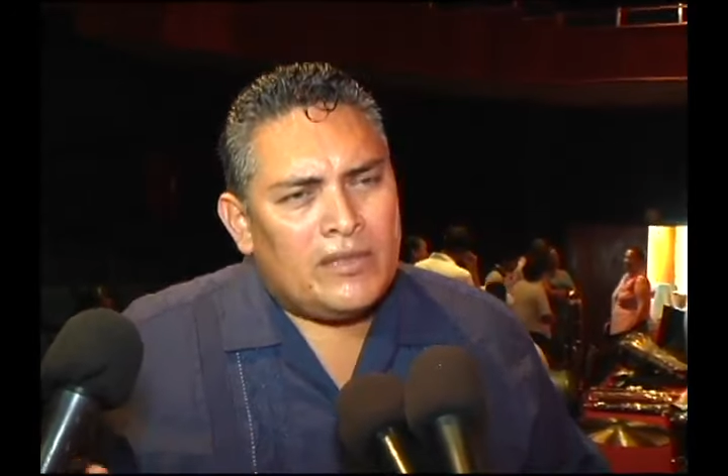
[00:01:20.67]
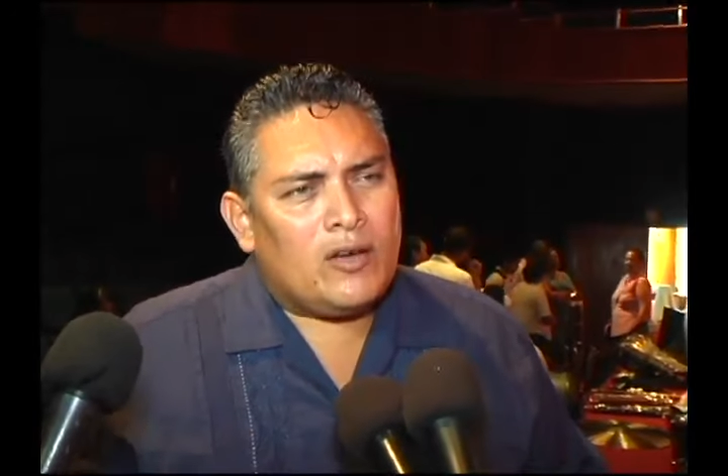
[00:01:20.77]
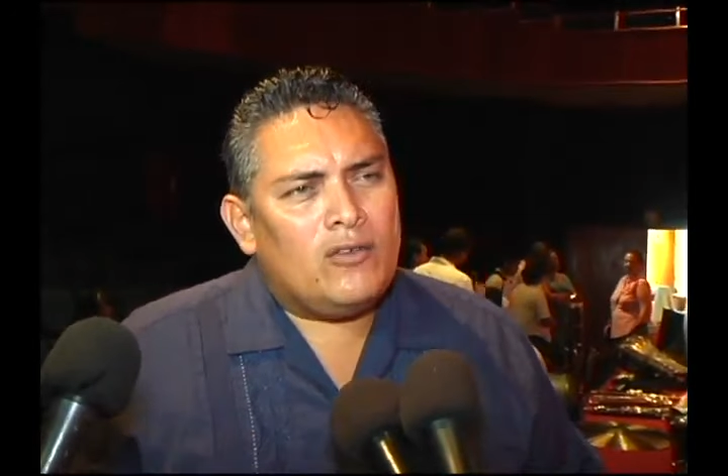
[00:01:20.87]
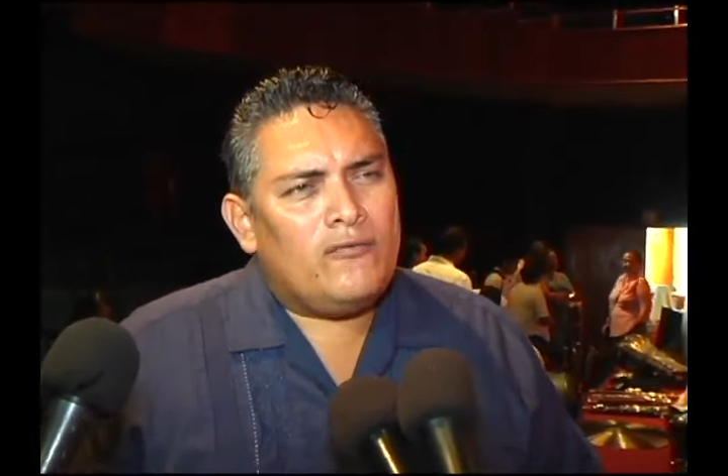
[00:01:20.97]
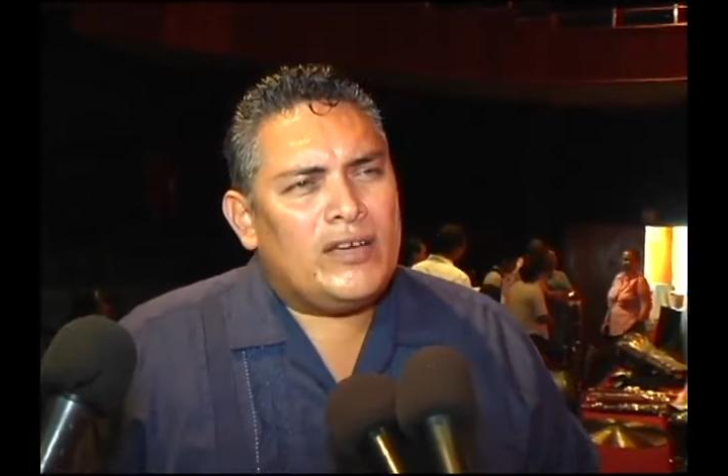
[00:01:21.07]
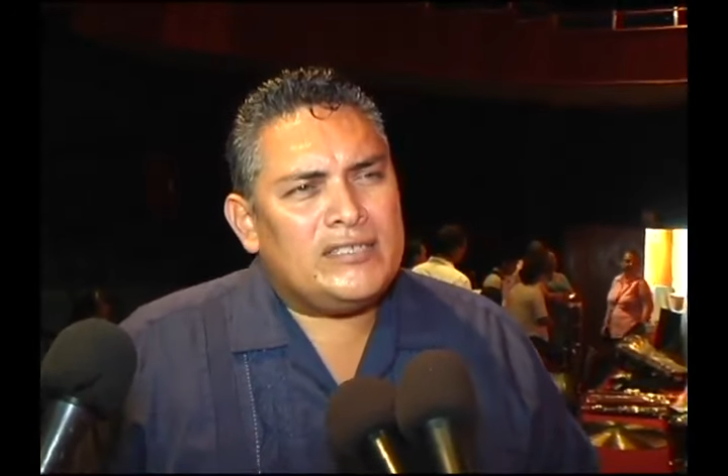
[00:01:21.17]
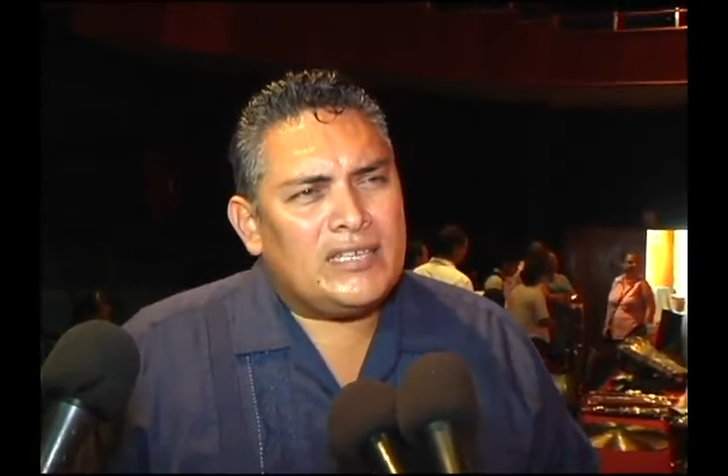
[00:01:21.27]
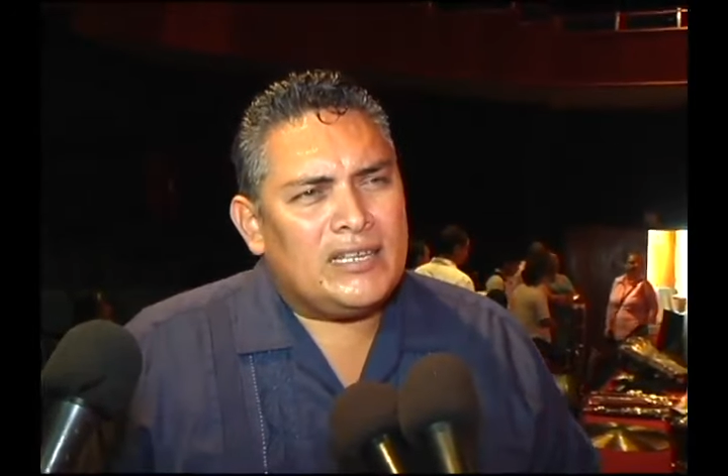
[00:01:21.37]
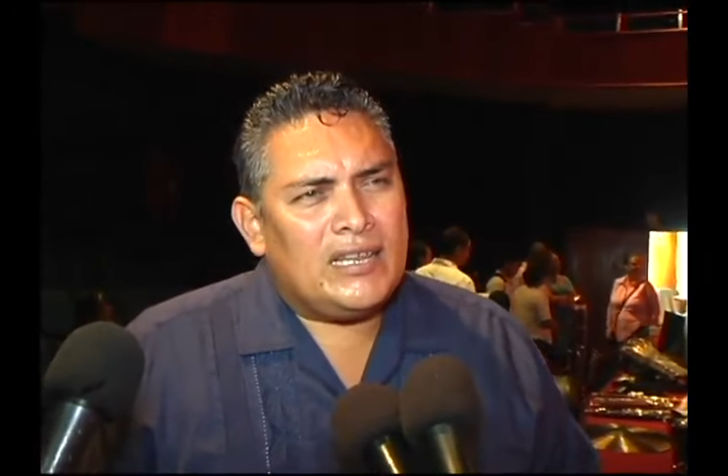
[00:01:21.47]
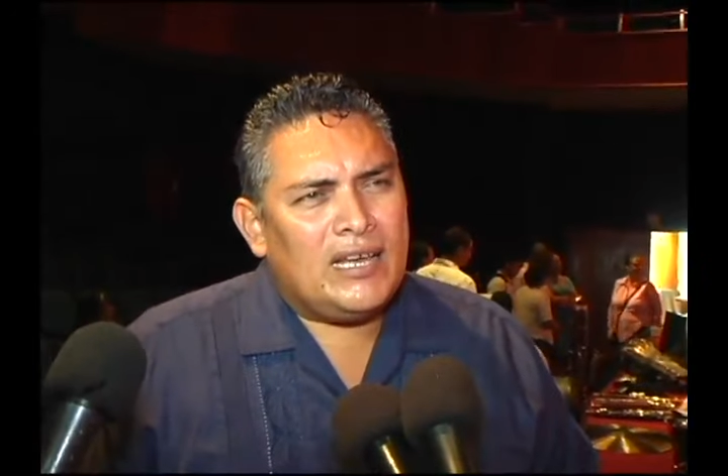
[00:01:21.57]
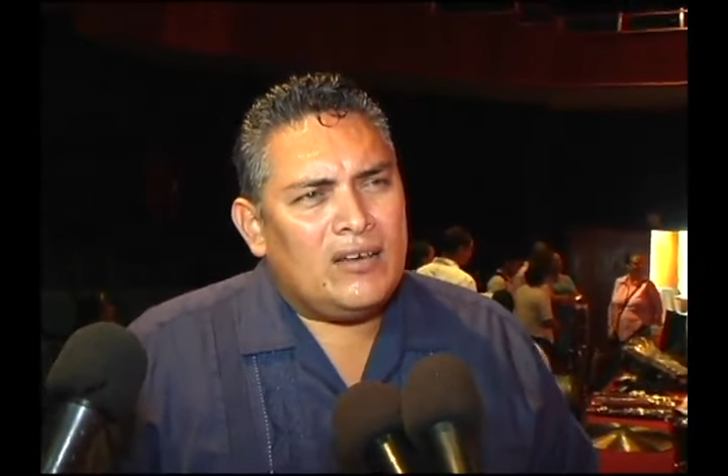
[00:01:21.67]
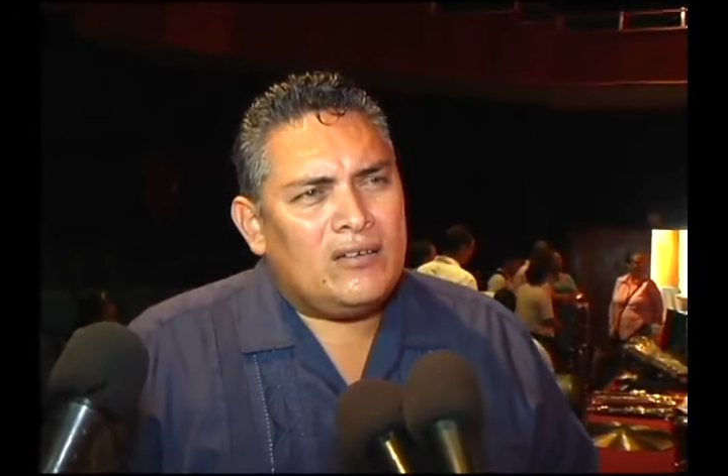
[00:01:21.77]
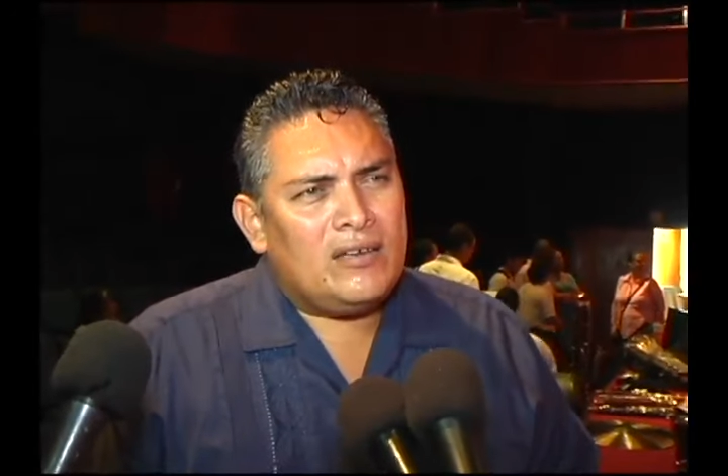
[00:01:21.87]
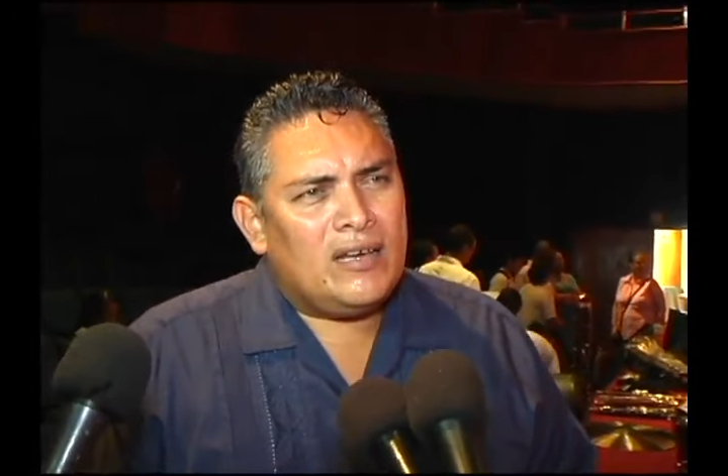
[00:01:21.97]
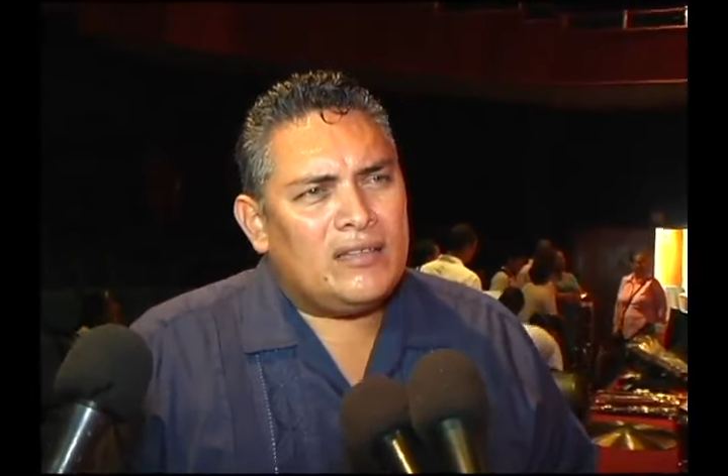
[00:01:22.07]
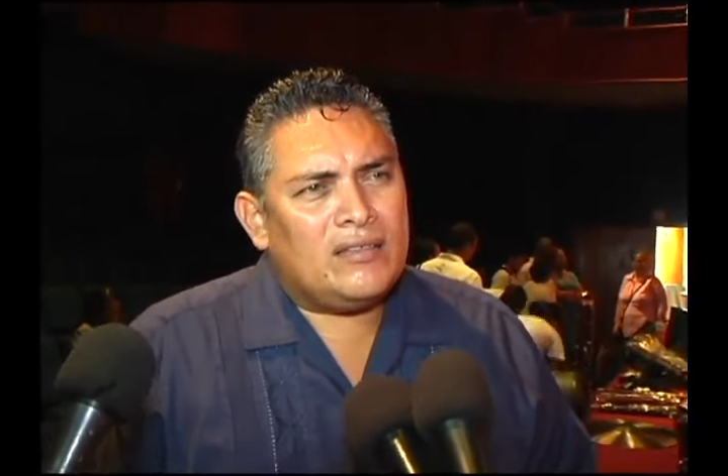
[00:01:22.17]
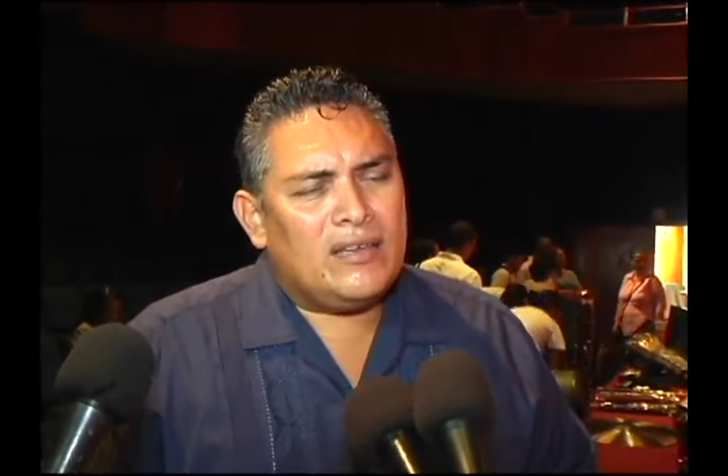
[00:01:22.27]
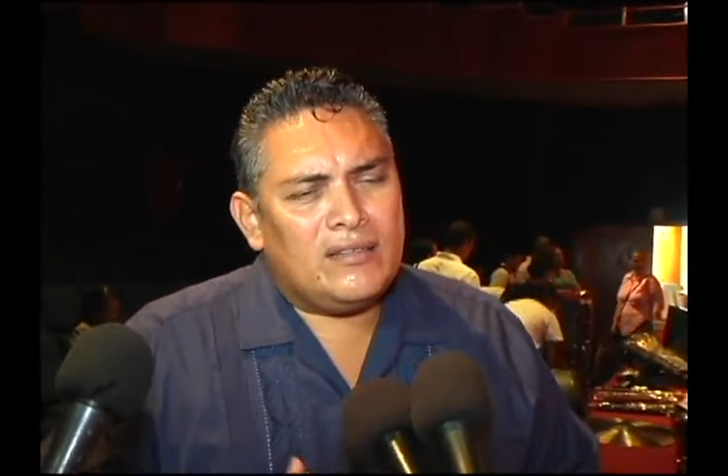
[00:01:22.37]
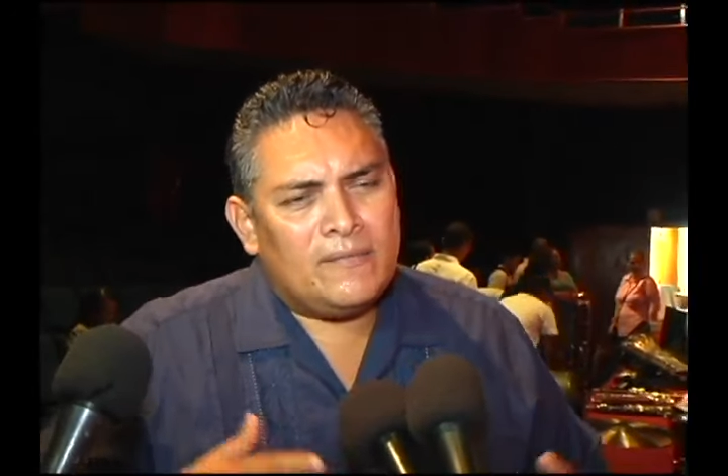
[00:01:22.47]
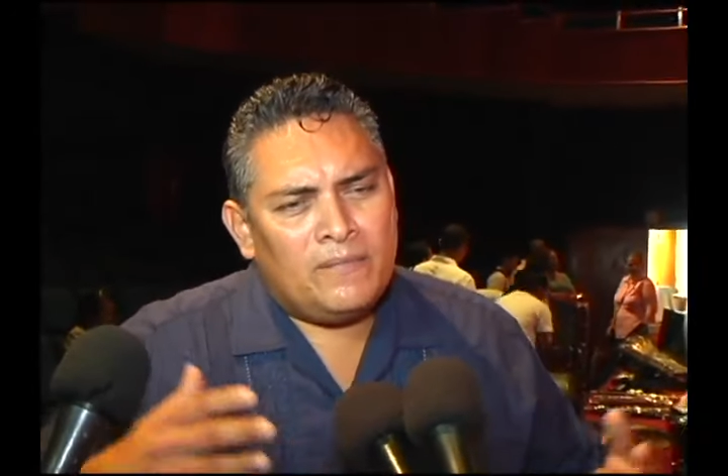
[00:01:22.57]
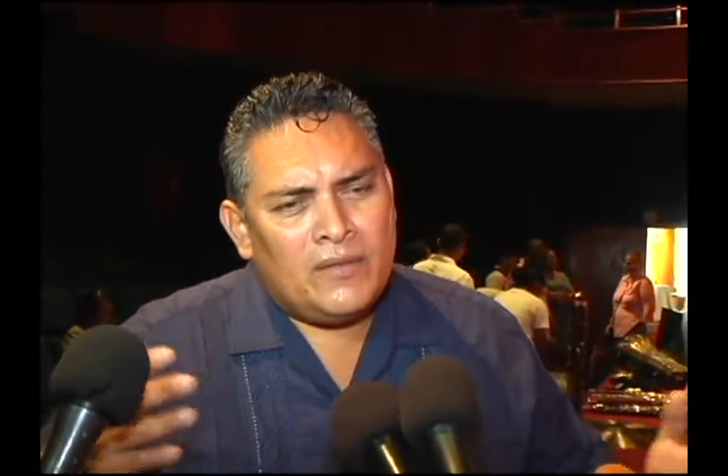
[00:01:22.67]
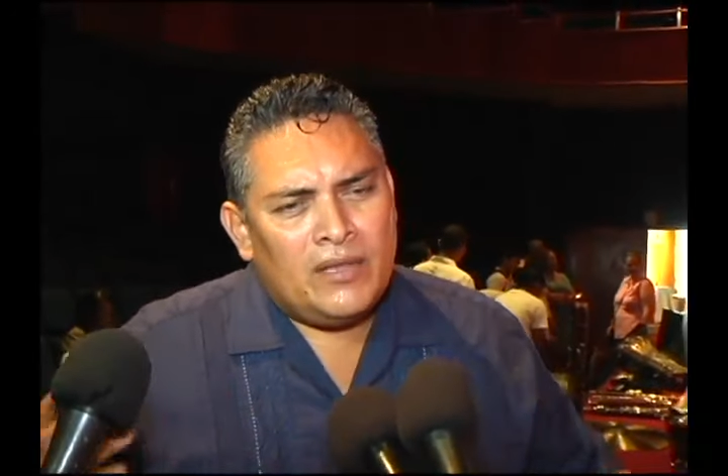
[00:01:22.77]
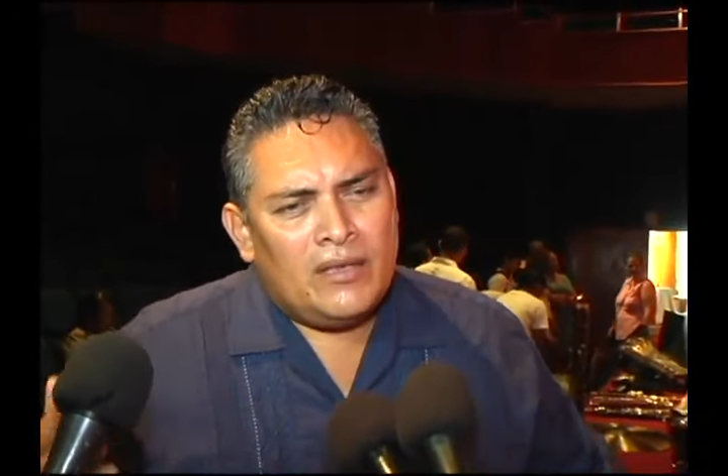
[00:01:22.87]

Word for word: the confines that allow and and